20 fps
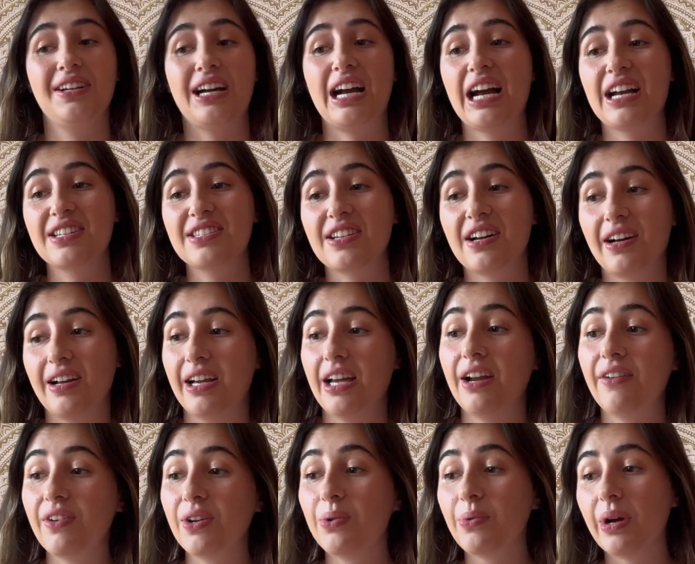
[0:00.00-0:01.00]
I saw
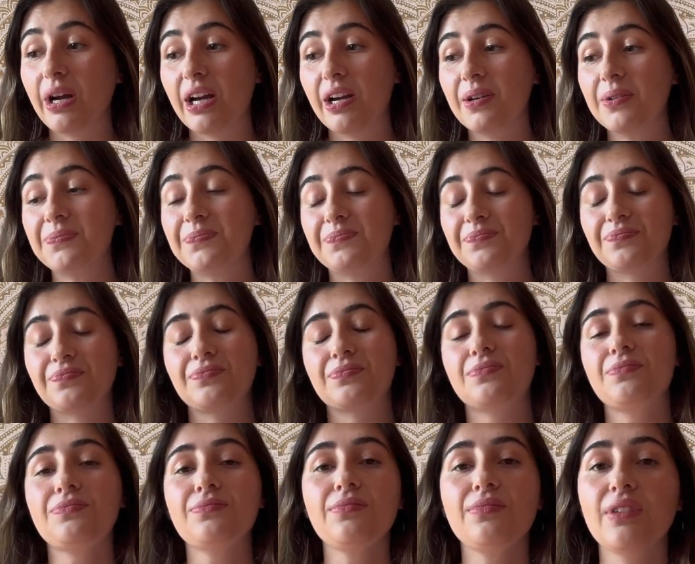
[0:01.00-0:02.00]
everywhere.
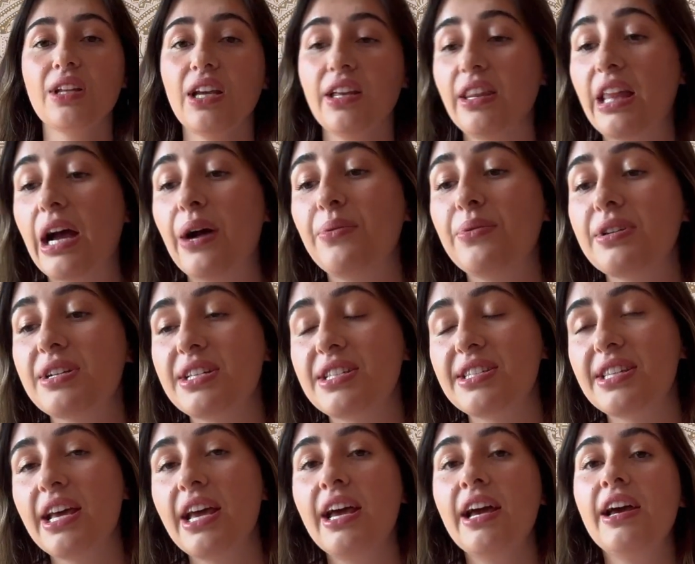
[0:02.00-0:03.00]
That was
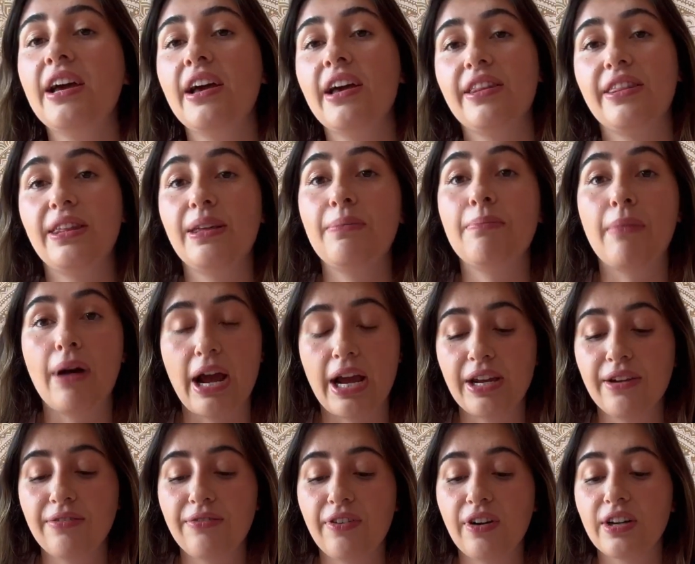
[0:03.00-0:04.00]
the
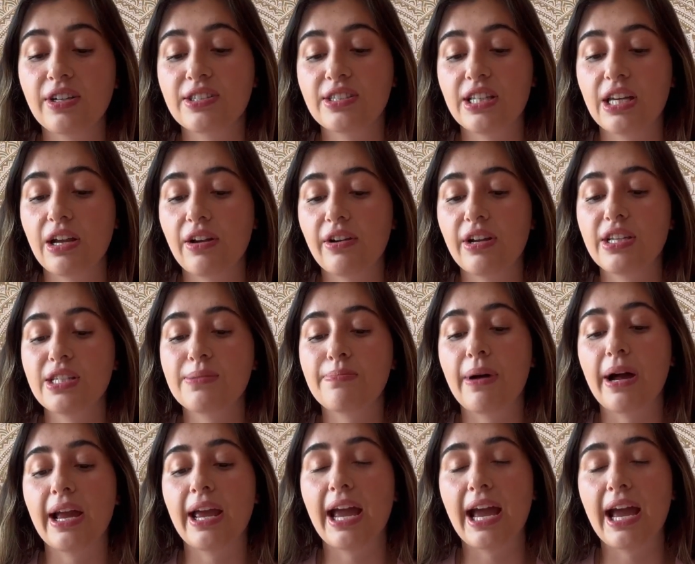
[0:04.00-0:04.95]
Mindfuck series by